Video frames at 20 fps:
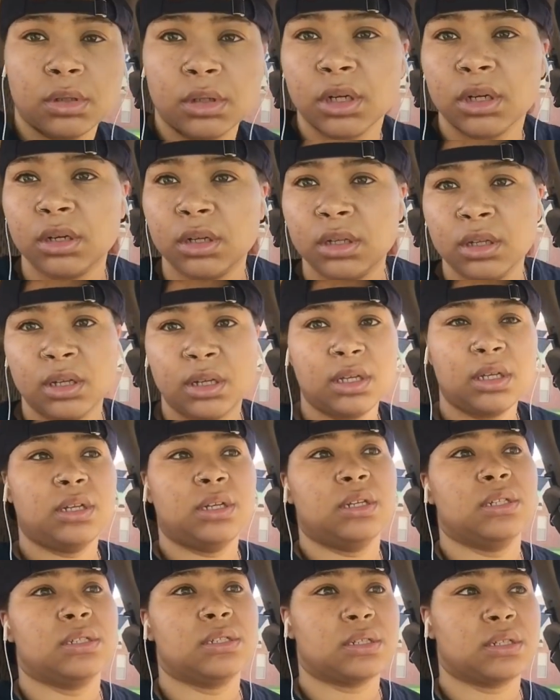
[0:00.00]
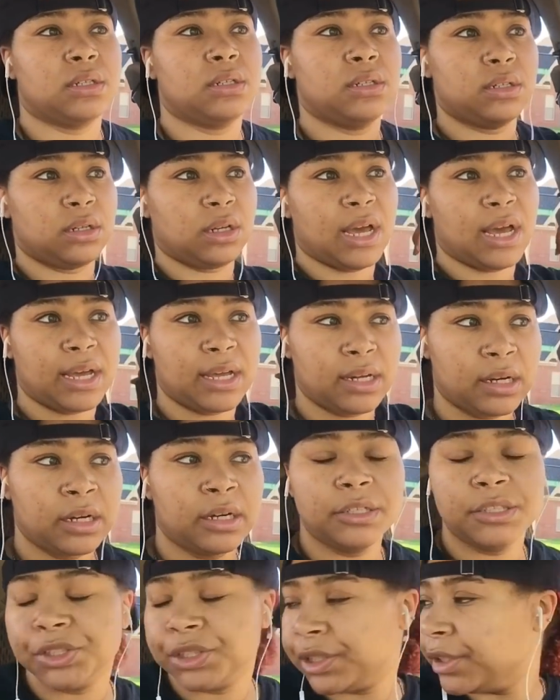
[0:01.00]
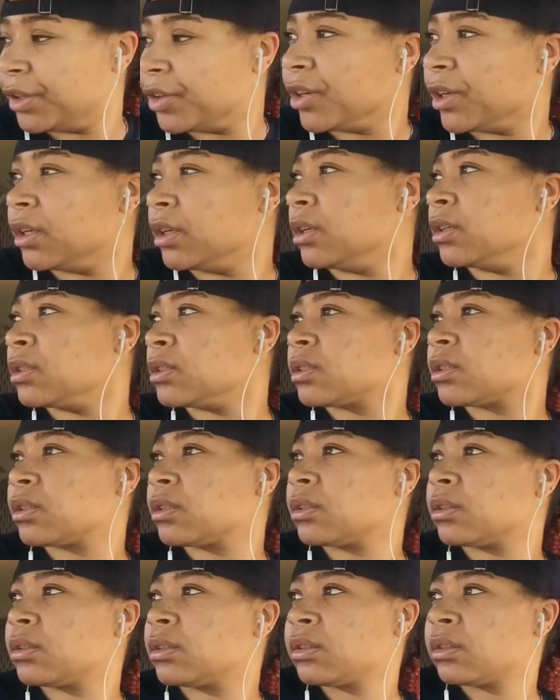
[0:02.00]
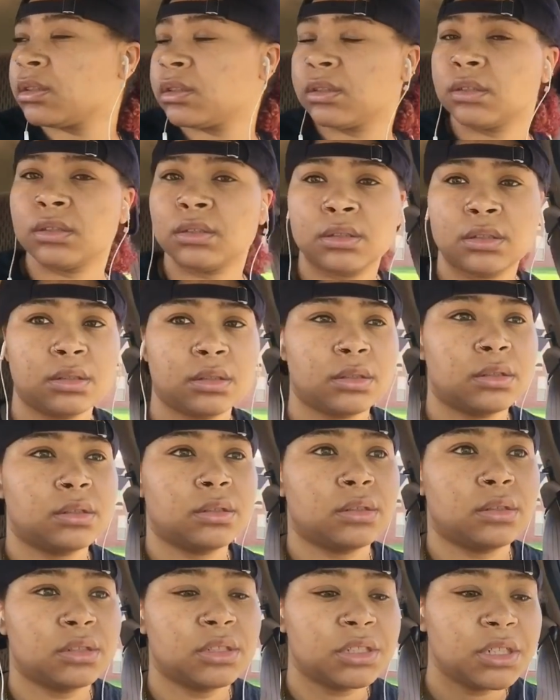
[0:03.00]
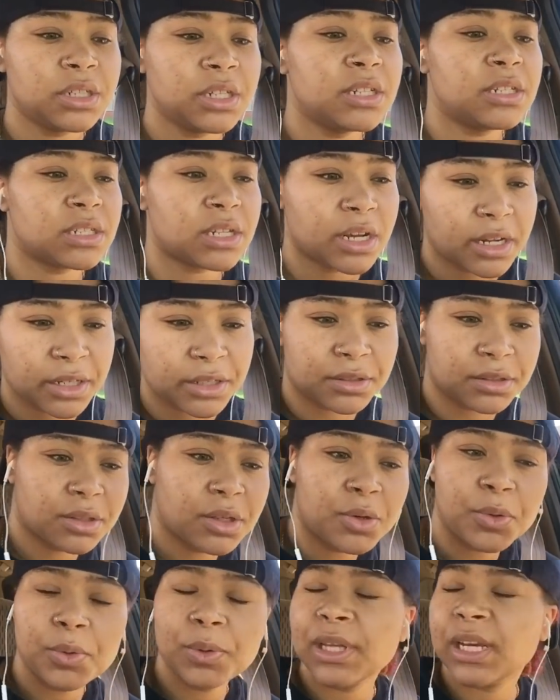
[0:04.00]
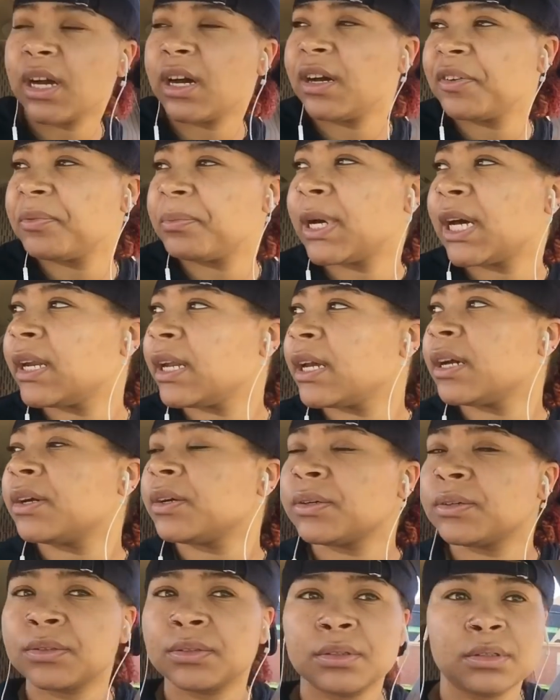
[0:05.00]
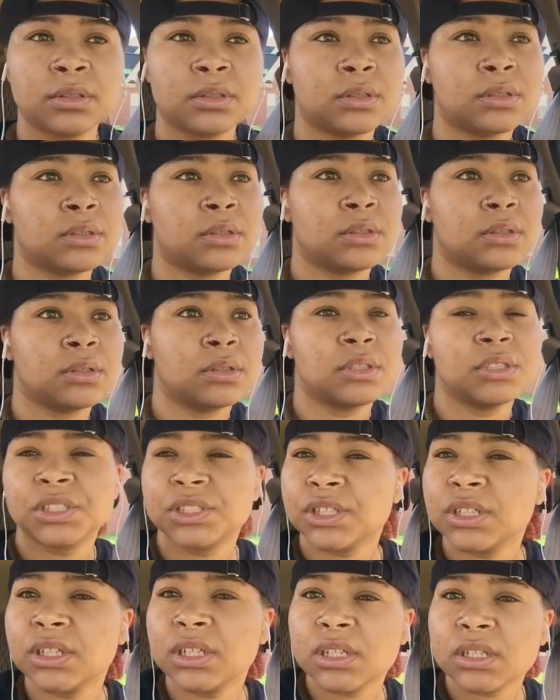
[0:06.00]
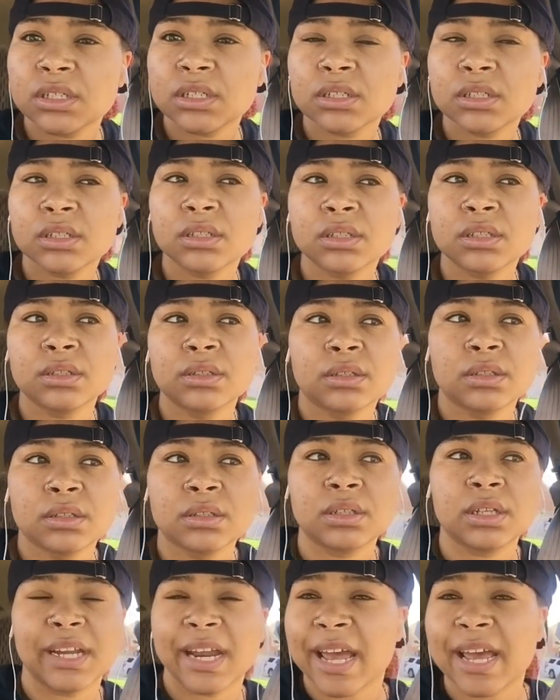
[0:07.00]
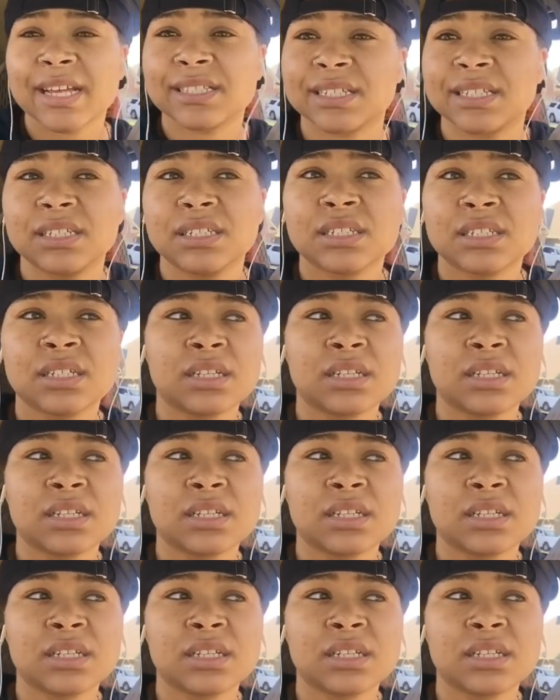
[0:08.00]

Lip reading: Girl, it is 900 degrees. Shouldn't it start cooling off by now? Shouldn't it? It hasn't.